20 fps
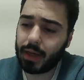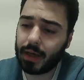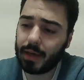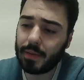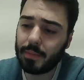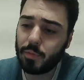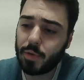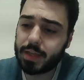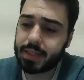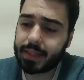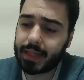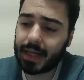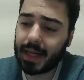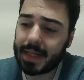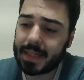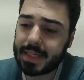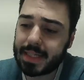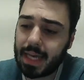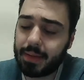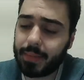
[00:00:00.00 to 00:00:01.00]
Wednesday
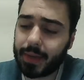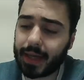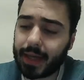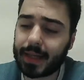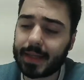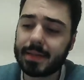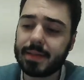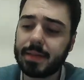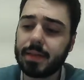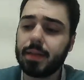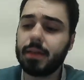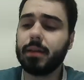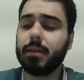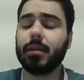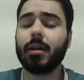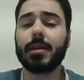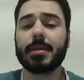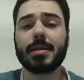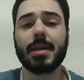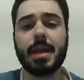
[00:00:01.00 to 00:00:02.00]
night's game against
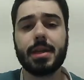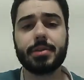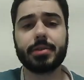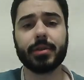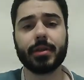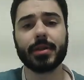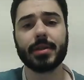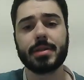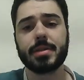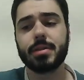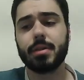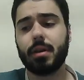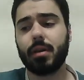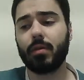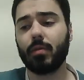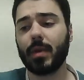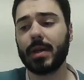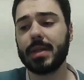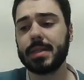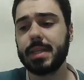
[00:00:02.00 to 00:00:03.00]
Los Angeles.
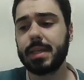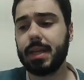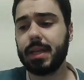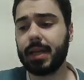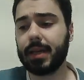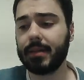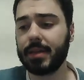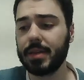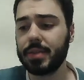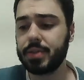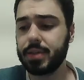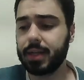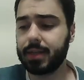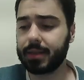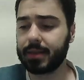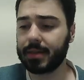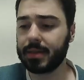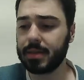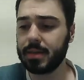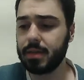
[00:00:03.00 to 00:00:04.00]
On Wednesday night, the
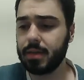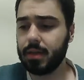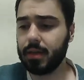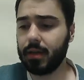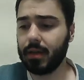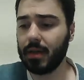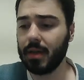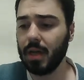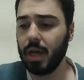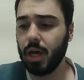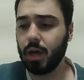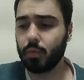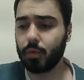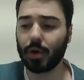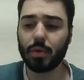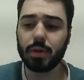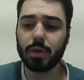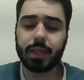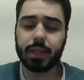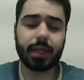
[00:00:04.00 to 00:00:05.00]
Jets were
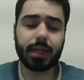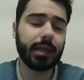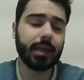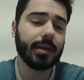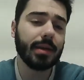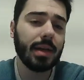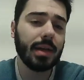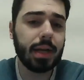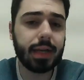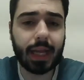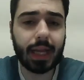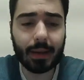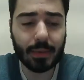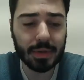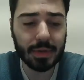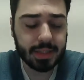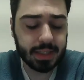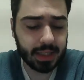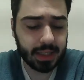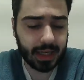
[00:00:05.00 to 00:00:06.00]
totally
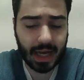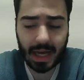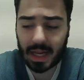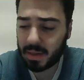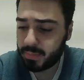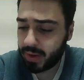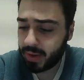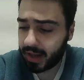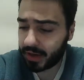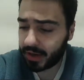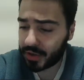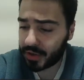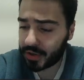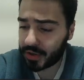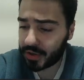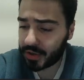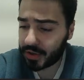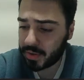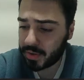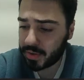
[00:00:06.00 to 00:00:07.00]
unable to kind of
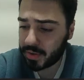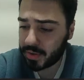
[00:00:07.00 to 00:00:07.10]
penetrate